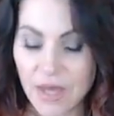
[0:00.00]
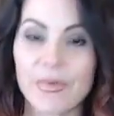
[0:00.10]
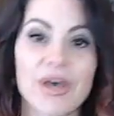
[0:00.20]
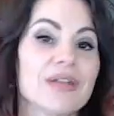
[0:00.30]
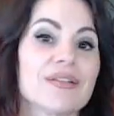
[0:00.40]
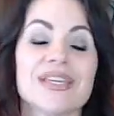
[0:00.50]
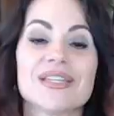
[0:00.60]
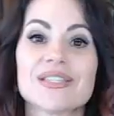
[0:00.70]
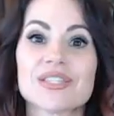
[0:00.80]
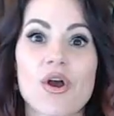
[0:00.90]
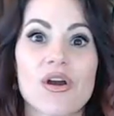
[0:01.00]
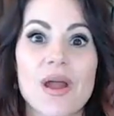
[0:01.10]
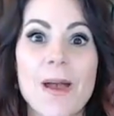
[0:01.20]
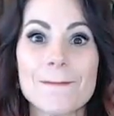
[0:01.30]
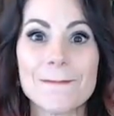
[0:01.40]
But these
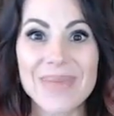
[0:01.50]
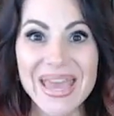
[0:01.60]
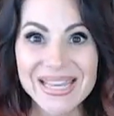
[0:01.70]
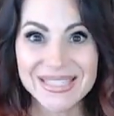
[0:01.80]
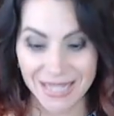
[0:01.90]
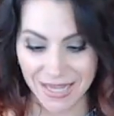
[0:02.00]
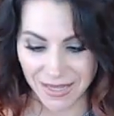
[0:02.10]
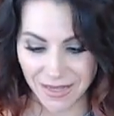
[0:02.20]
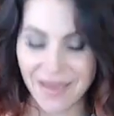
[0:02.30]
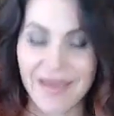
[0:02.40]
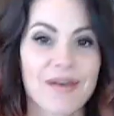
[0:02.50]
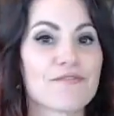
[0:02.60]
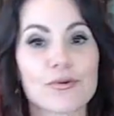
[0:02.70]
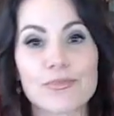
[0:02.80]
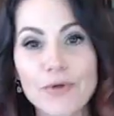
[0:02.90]
are amazing
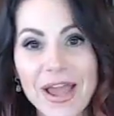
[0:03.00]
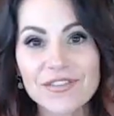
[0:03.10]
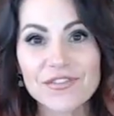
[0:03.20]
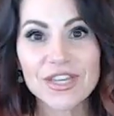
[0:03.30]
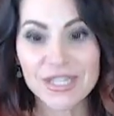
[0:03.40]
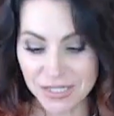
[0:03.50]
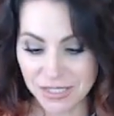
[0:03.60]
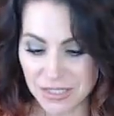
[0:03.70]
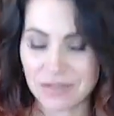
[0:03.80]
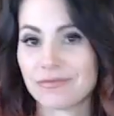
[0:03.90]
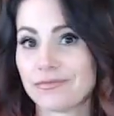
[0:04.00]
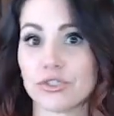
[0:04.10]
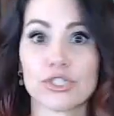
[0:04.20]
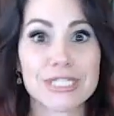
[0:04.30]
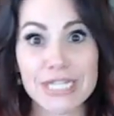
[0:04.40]
for breakfast,
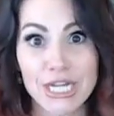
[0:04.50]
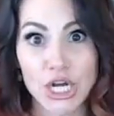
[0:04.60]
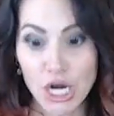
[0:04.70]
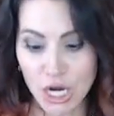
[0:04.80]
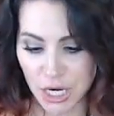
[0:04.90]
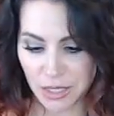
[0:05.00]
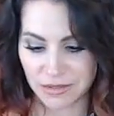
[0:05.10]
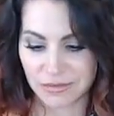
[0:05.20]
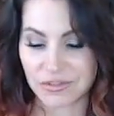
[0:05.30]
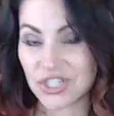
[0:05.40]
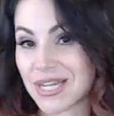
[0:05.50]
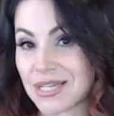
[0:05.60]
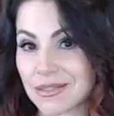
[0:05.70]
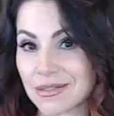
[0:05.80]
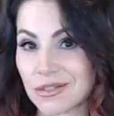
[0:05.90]
for dinner, just
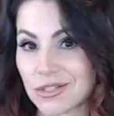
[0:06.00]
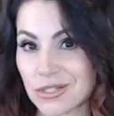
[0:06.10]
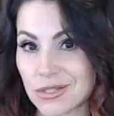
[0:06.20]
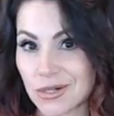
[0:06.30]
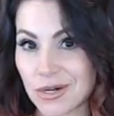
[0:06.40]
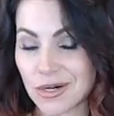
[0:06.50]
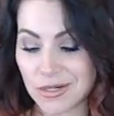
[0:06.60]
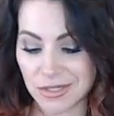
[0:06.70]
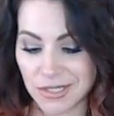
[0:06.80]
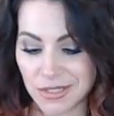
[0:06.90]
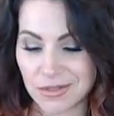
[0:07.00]
as a little dessert.